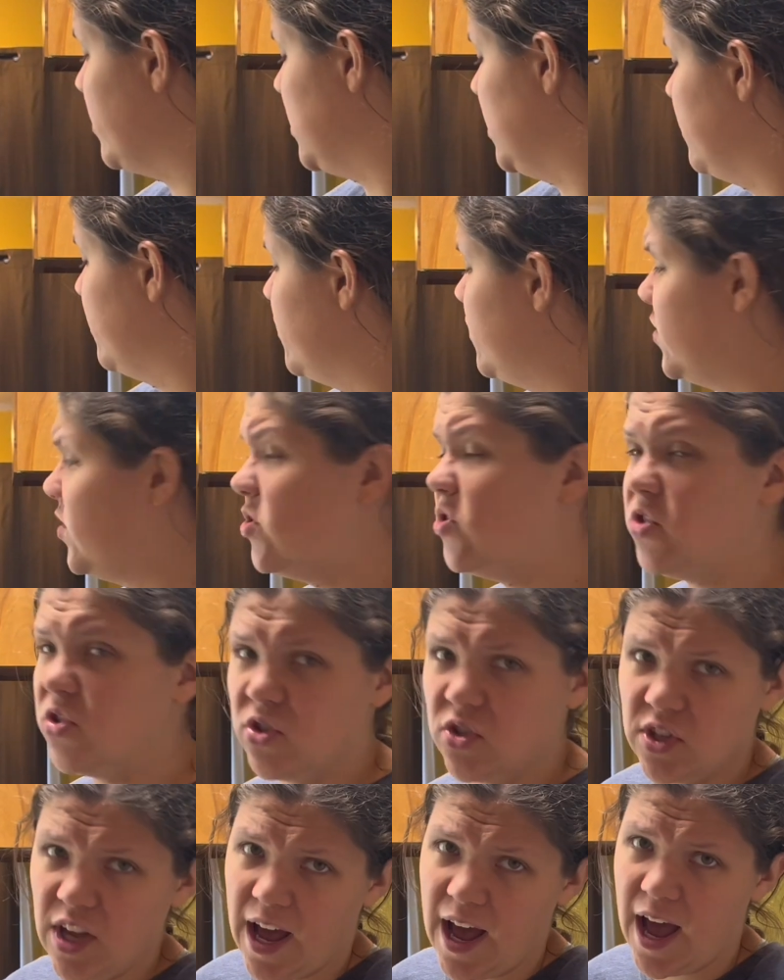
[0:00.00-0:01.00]
of
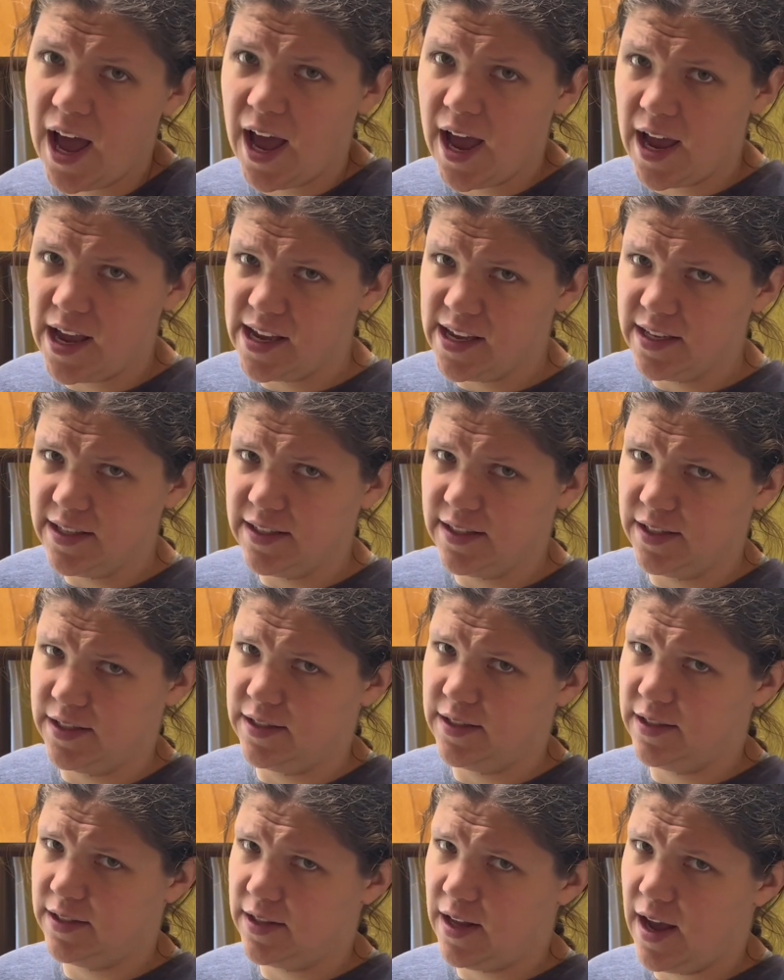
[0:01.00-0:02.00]
size and
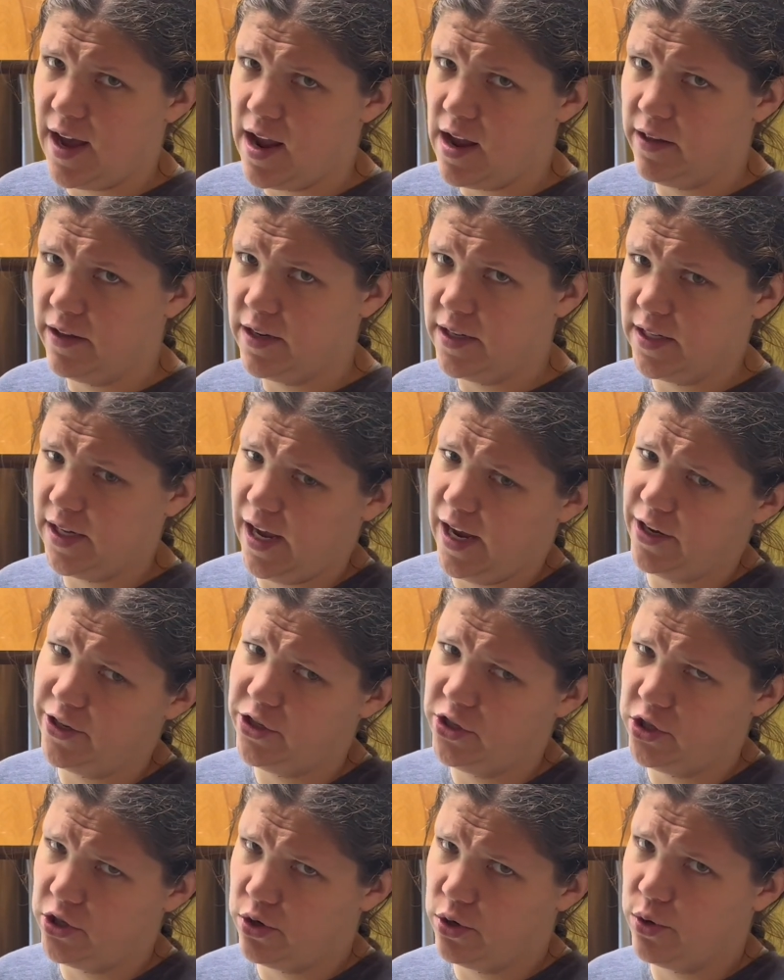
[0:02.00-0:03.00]
style and
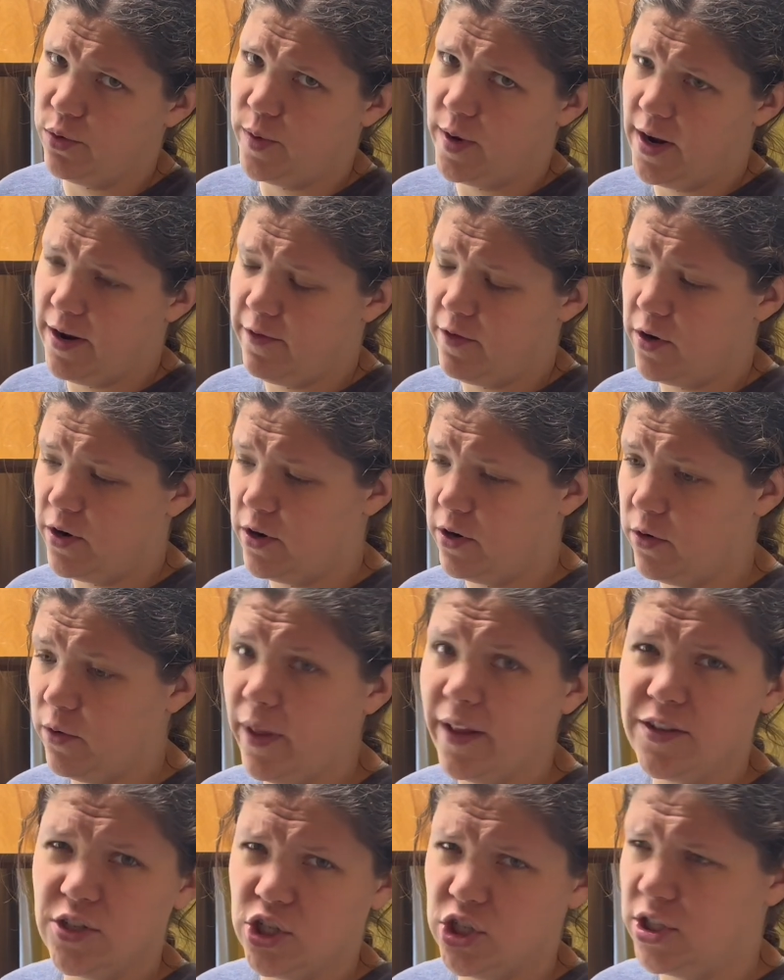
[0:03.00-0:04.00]
texture or whatever,
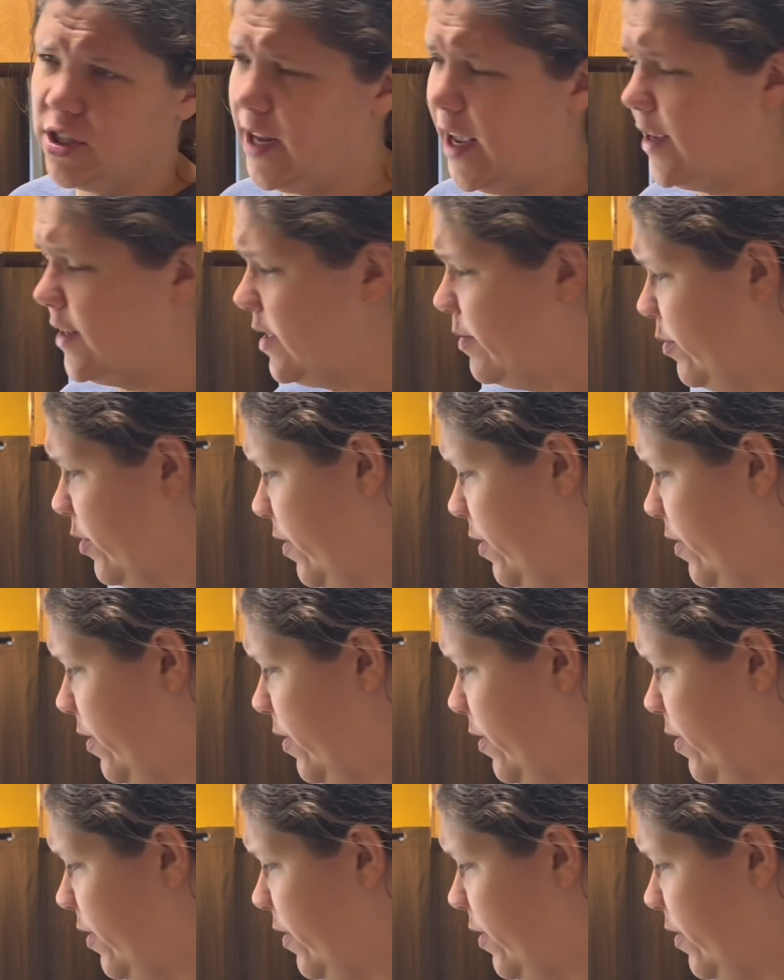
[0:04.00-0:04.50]
let's just taste them real